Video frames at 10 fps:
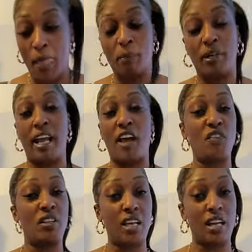but
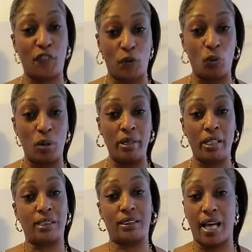everything for women
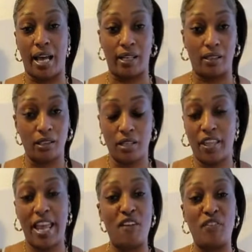is tight.
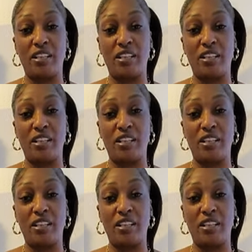They have